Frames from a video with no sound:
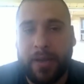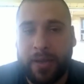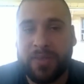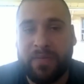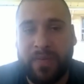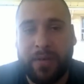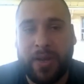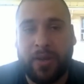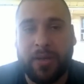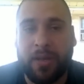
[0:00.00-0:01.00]
It is a very
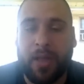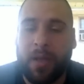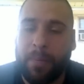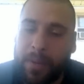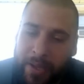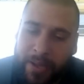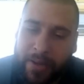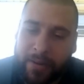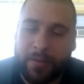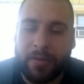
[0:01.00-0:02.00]
good club,
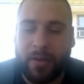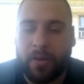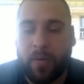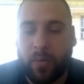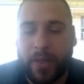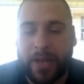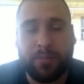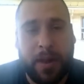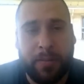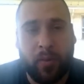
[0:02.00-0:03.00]
and that's
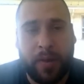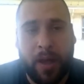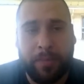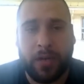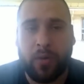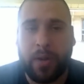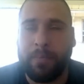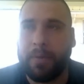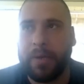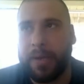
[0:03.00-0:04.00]
probably what I'll be
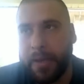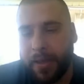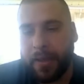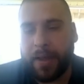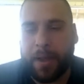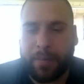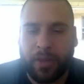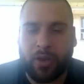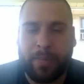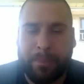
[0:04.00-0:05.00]
doing, but I'm a
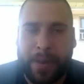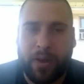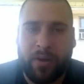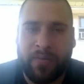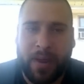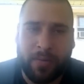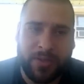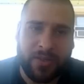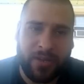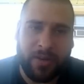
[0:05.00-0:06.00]
little bit better. If I
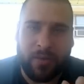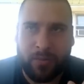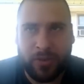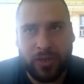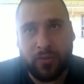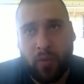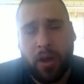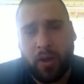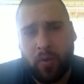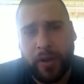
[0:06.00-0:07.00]
was just
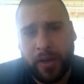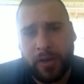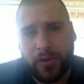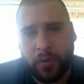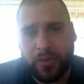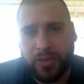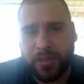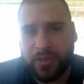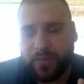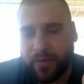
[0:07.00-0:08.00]
going into Tour
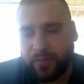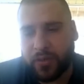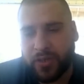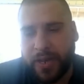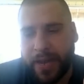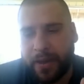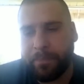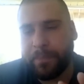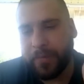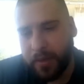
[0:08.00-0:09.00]
6 for the first
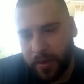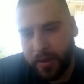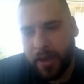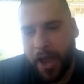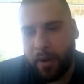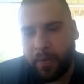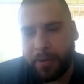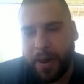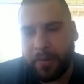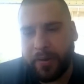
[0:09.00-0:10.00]
time, I
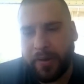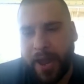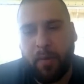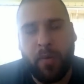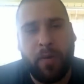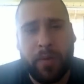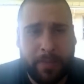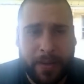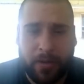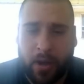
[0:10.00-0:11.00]
went with the
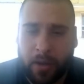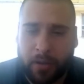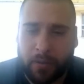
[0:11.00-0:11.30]
Big Dog.